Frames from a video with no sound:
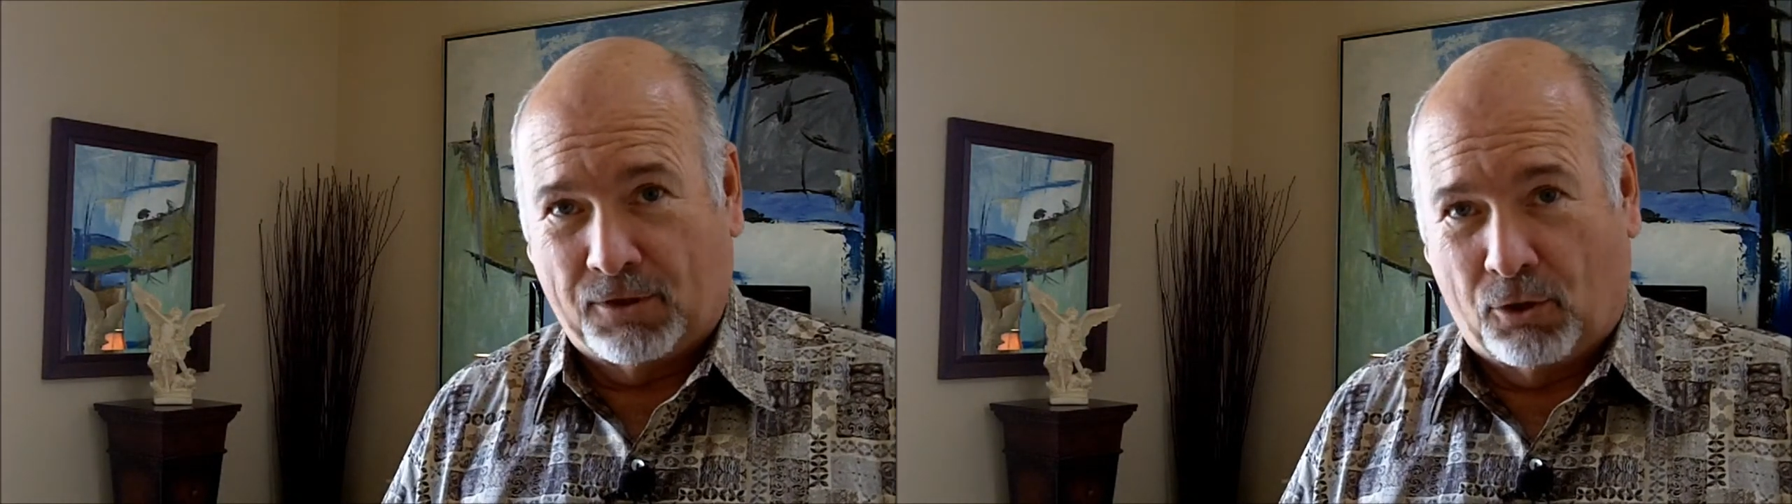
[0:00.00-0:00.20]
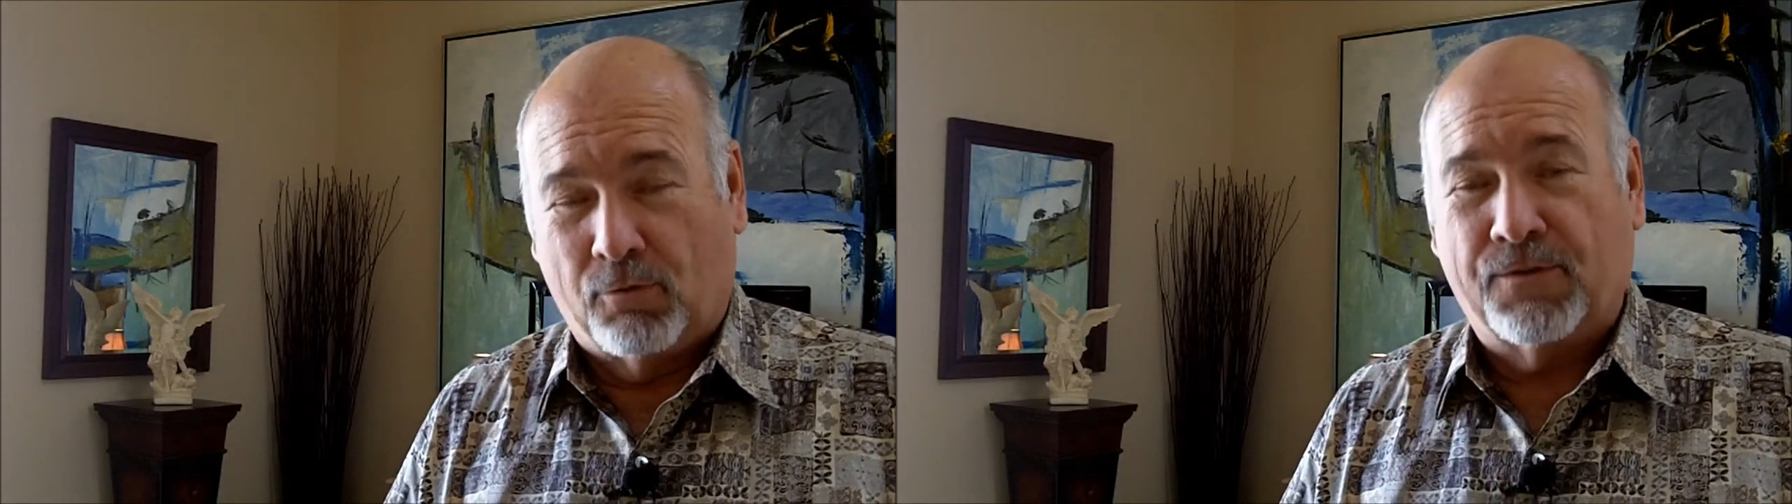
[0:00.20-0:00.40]

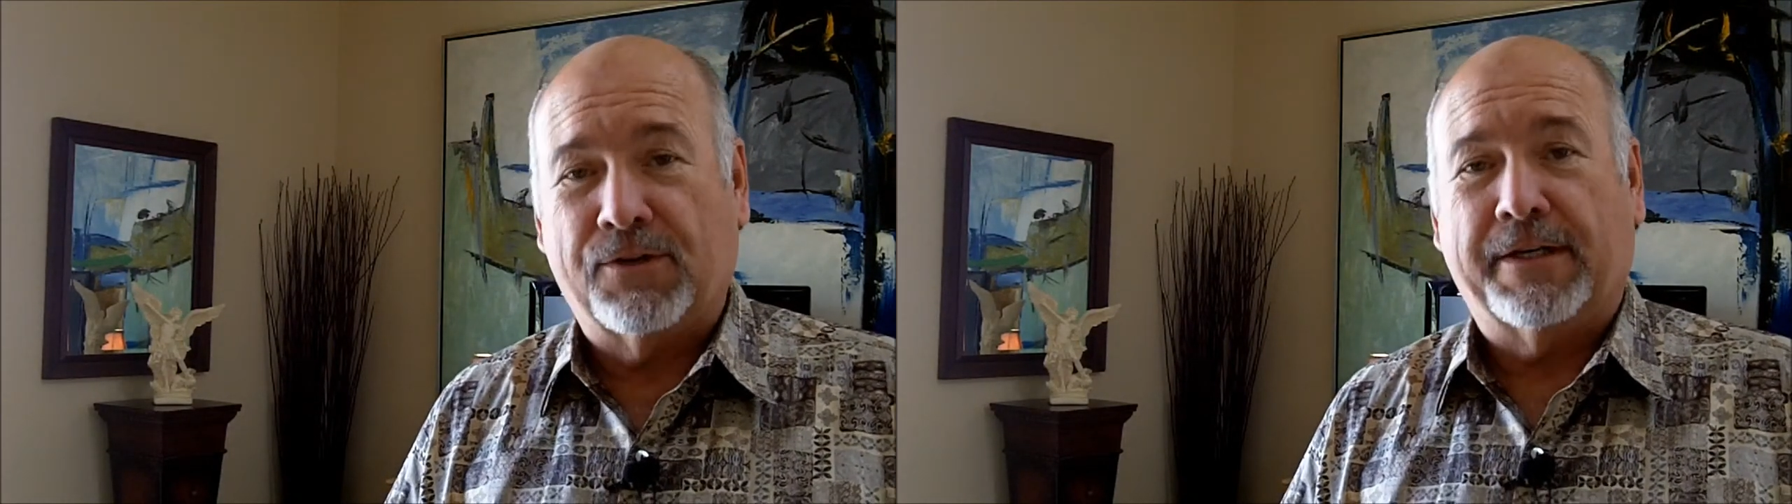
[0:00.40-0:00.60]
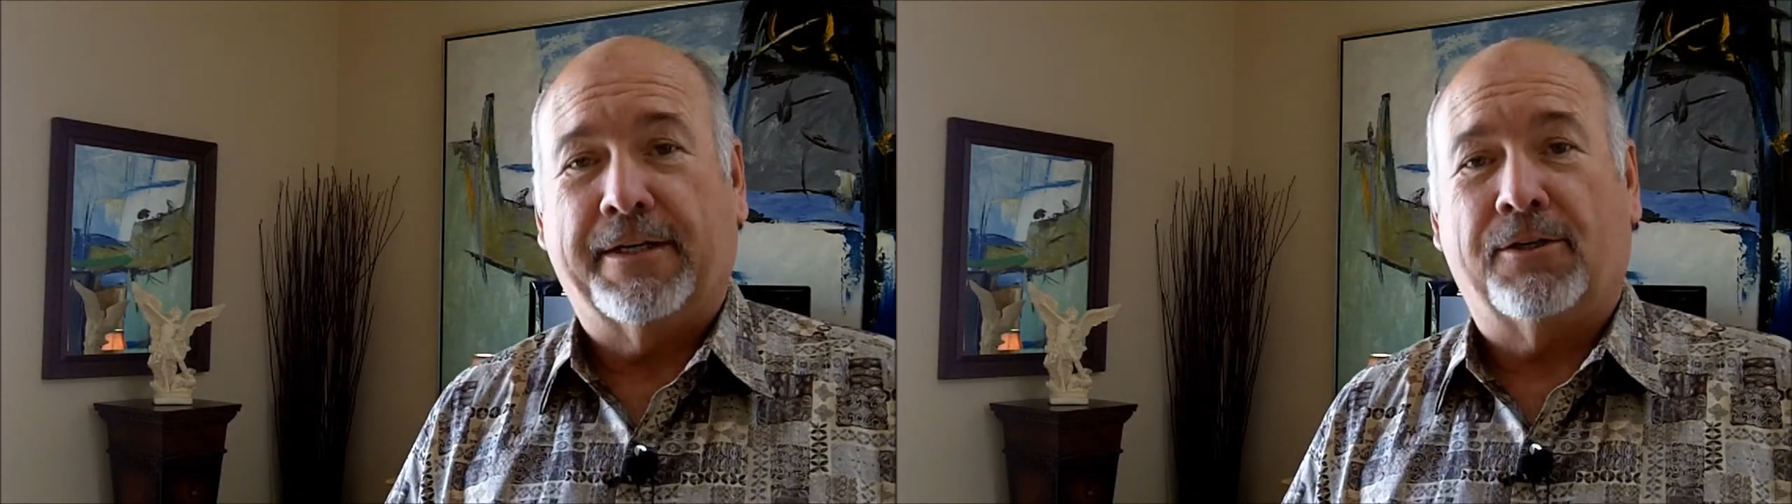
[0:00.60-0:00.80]

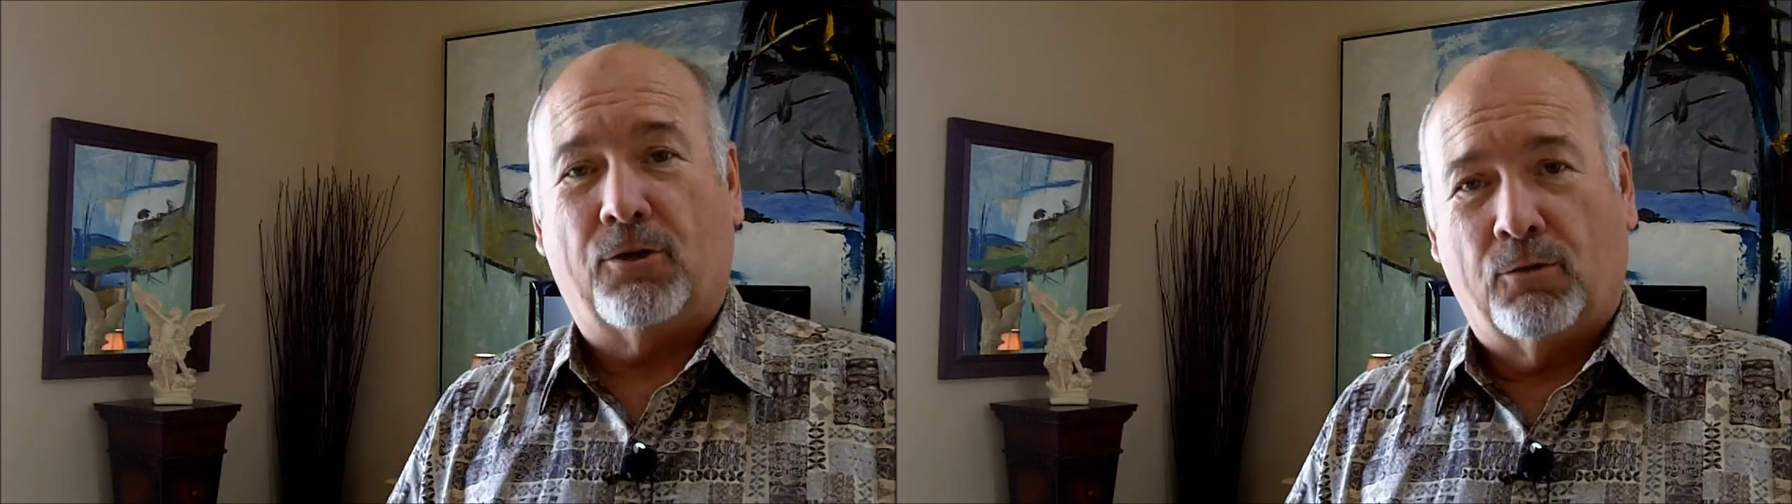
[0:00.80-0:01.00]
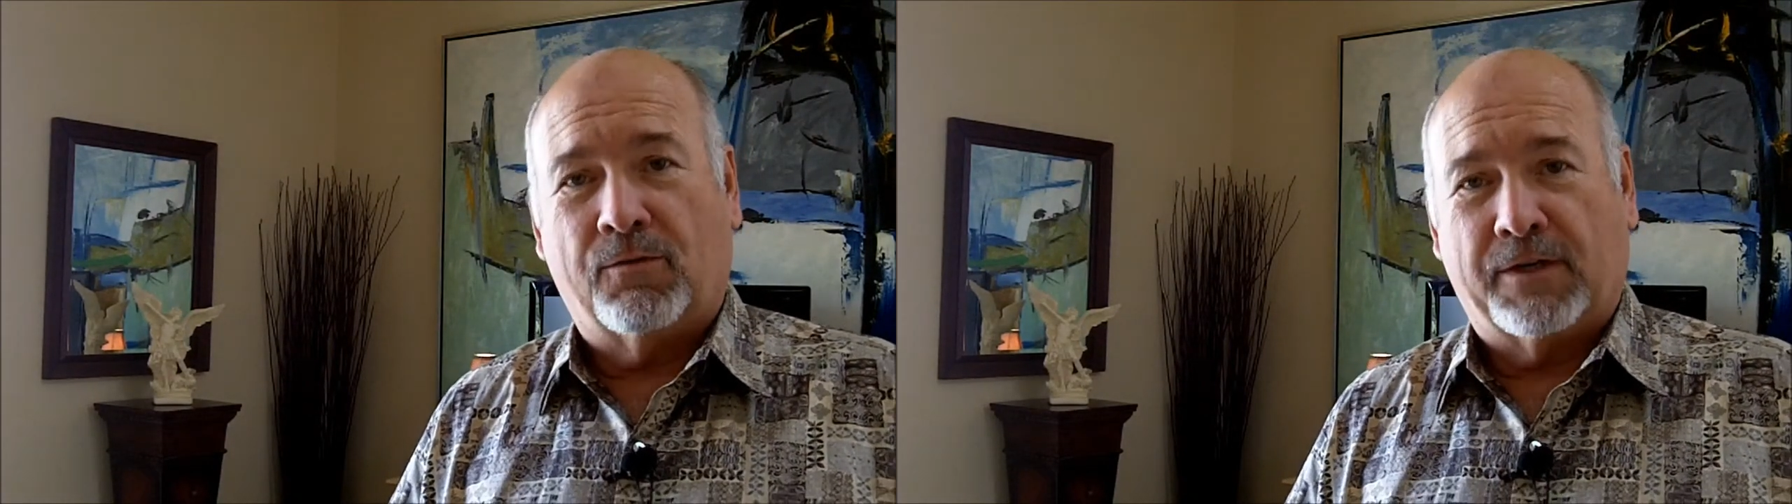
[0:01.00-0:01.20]
over and
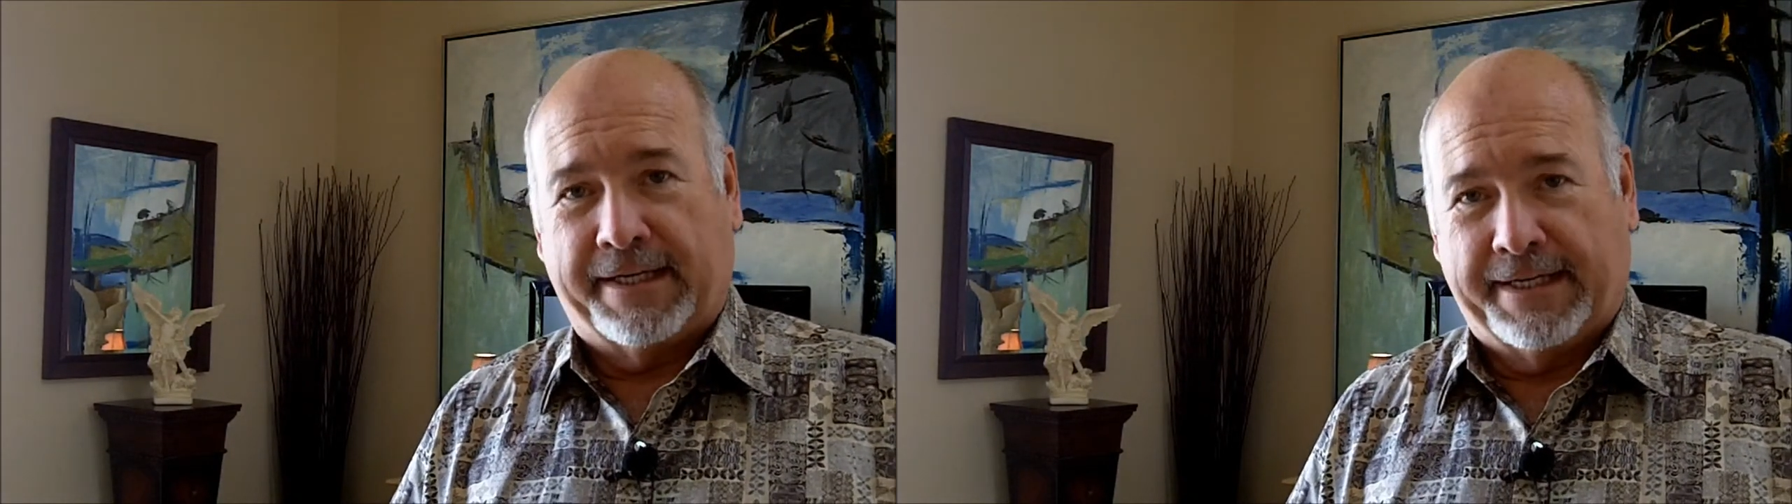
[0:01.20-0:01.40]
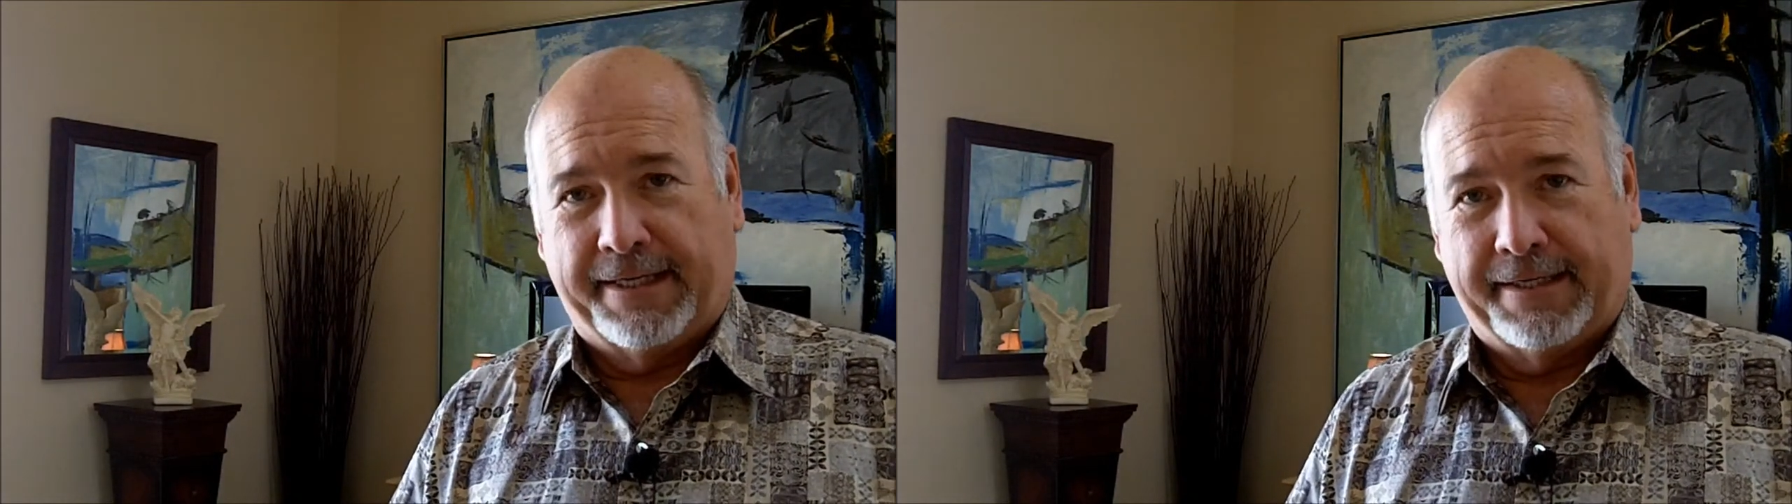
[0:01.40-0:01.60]
over
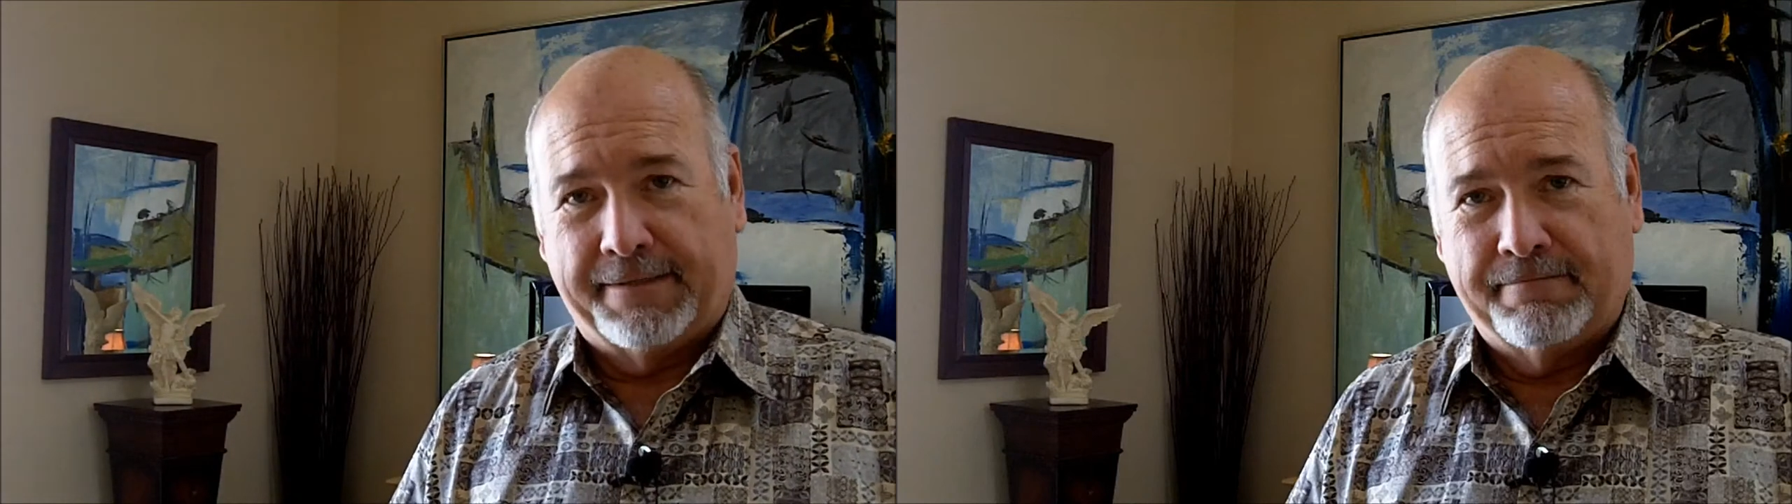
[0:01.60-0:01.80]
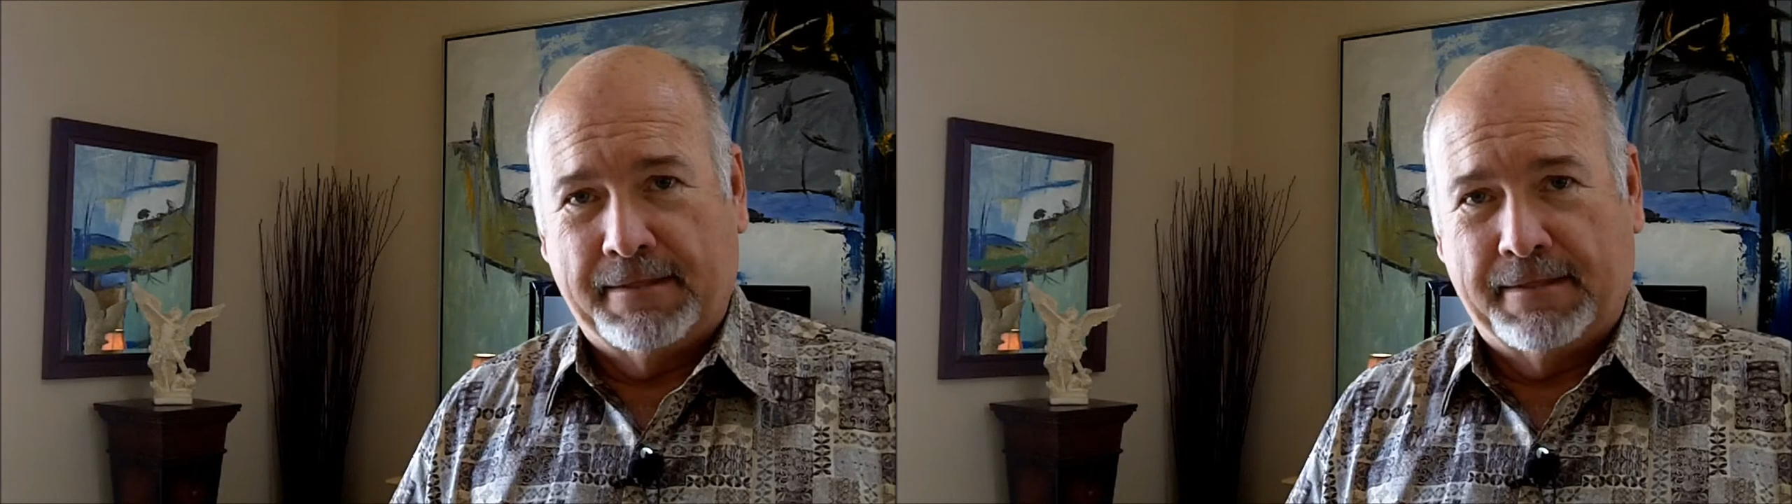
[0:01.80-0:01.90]
again.